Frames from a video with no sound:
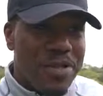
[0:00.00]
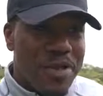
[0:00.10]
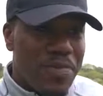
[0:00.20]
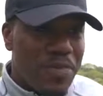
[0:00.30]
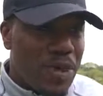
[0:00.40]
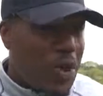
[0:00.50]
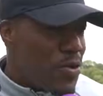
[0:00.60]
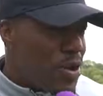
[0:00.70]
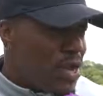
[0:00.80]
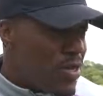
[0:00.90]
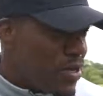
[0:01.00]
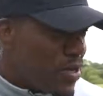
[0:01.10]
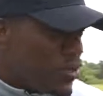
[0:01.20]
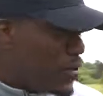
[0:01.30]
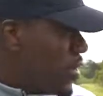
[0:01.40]
Not only, you
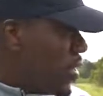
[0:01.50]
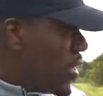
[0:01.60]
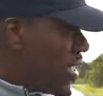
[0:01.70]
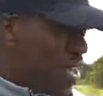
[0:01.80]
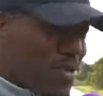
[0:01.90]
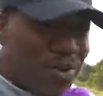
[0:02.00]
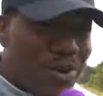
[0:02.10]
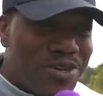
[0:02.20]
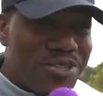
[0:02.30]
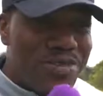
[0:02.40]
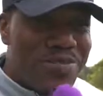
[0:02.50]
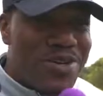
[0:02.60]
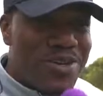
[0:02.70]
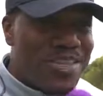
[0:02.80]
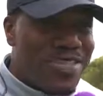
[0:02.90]
know, getting your pars and your
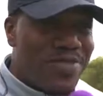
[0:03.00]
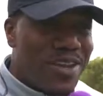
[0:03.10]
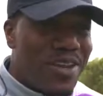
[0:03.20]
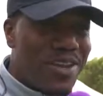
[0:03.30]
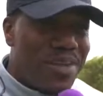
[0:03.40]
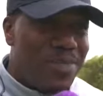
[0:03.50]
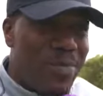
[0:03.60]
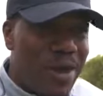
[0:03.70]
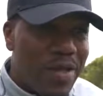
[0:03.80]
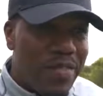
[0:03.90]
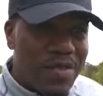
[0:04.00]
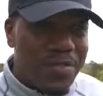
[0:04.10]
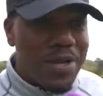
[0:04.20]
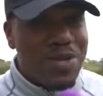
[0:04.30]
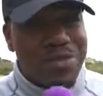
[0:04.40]
birdies if you're lucky, but the
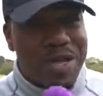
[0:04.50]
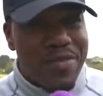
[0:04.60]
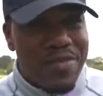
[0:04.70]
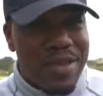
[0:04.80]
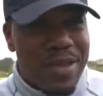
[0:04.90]
mental side of it.